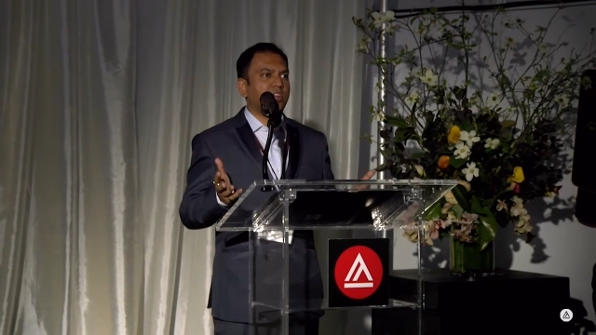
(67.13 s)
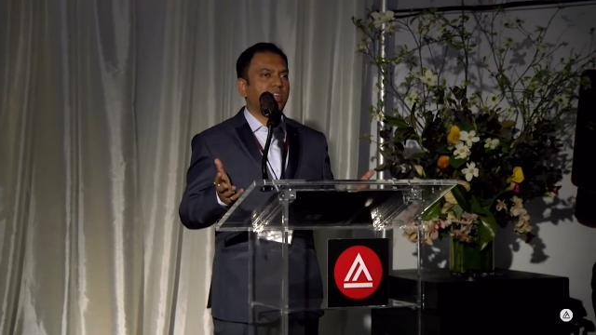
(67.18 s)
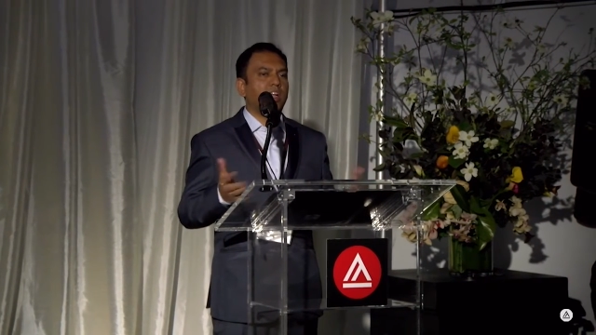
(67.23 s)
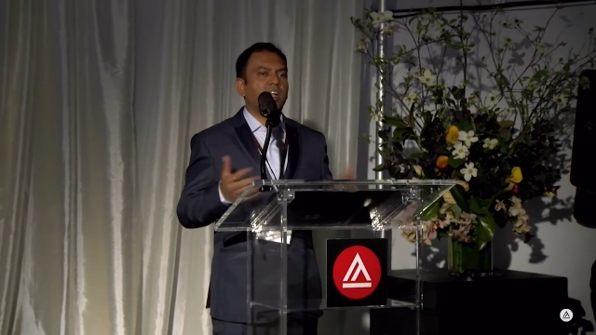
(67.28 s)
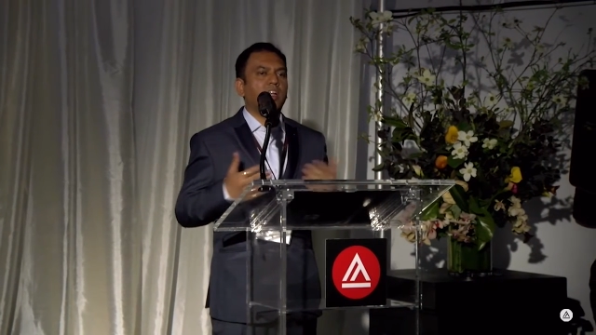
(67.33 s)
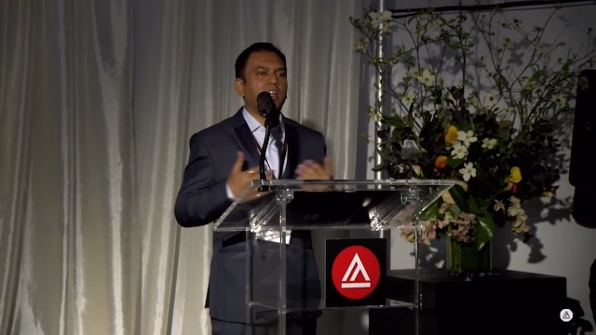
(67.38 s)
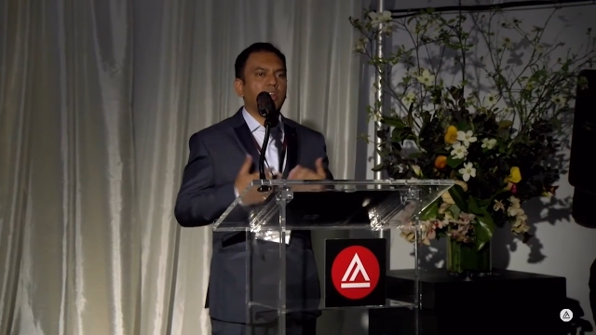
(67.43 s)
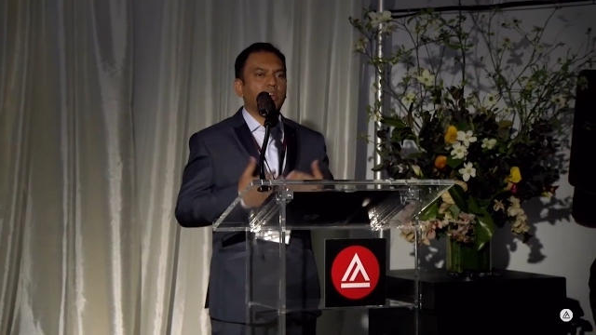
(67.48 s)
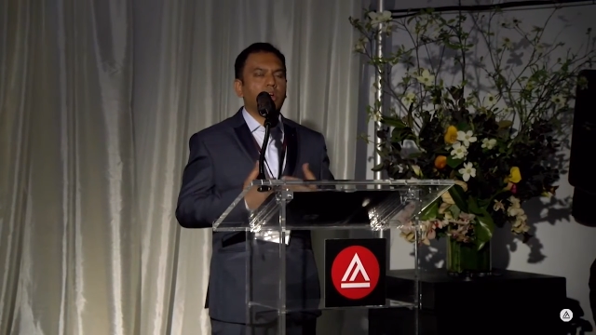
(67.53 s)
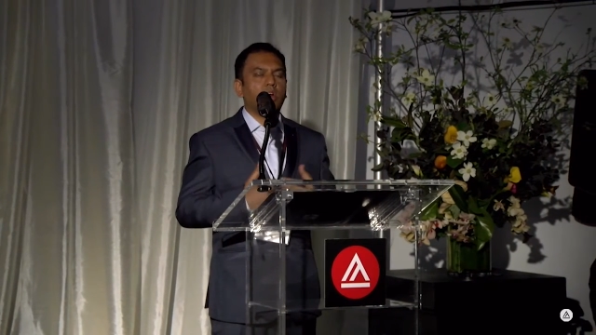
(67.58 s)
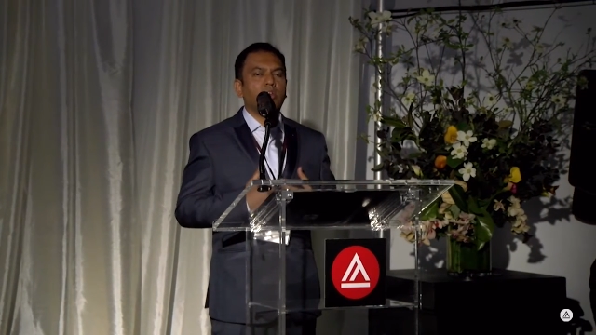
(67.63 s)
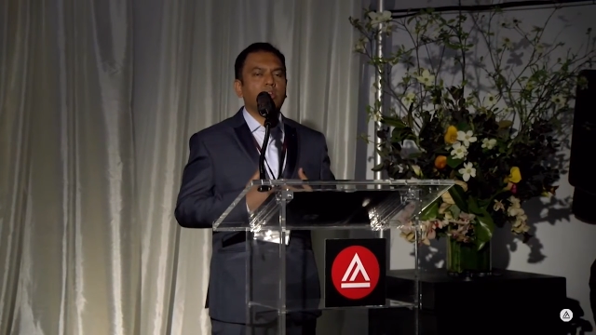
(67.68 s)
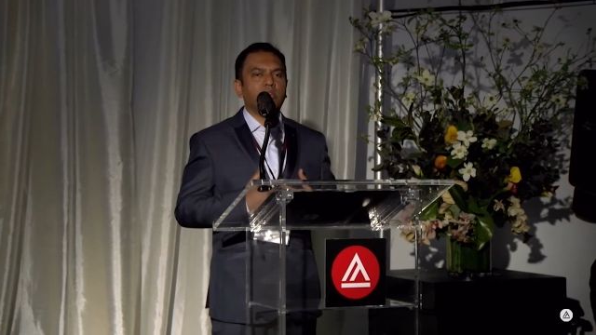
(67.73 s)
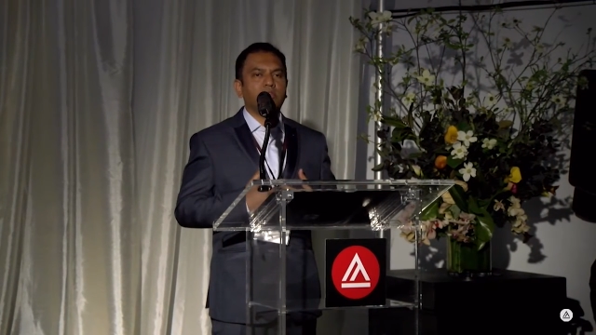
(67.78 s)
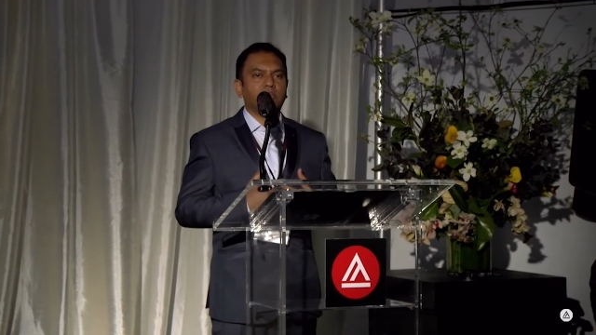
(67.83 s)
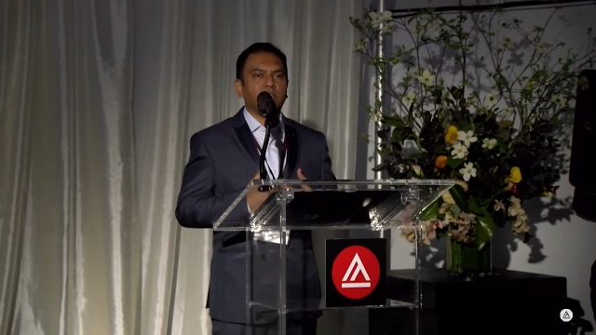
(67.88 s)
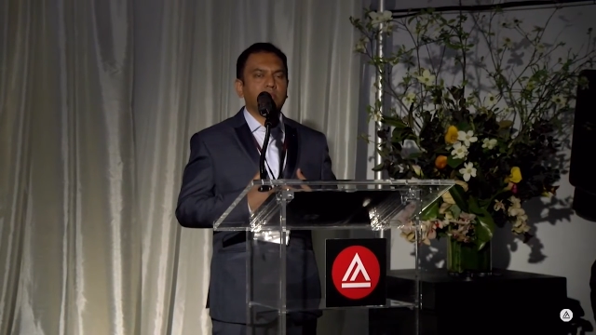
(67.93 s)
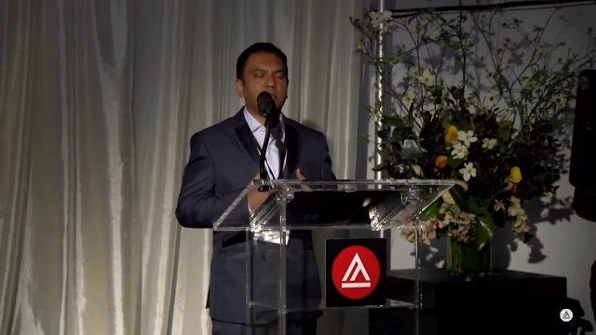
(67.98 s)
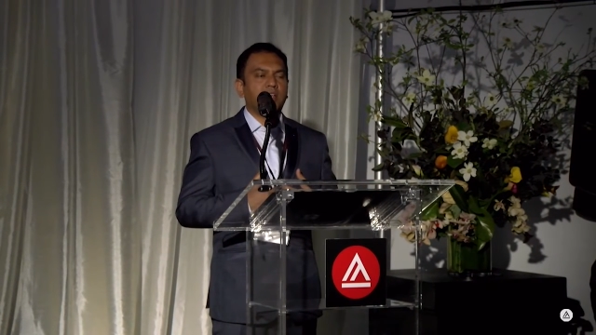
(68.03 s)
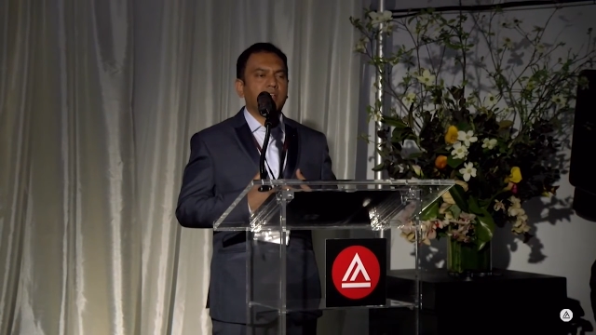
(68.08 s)
really an honor
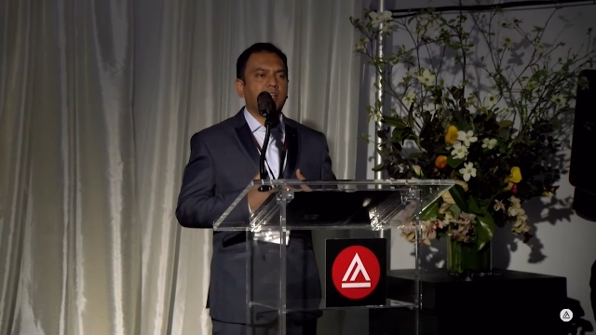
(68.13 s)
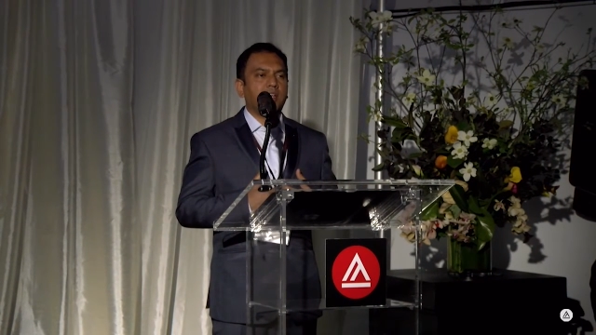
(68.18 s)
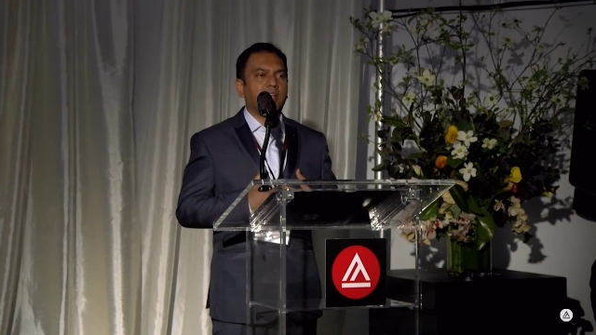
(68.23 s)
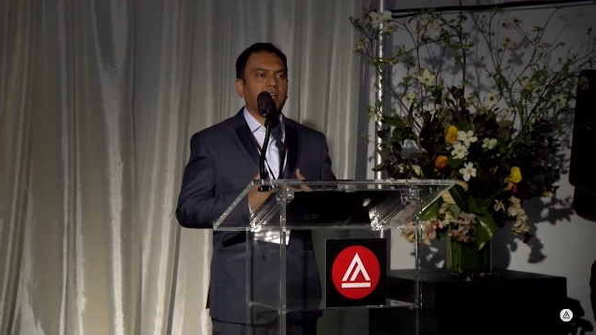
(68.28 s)
for me,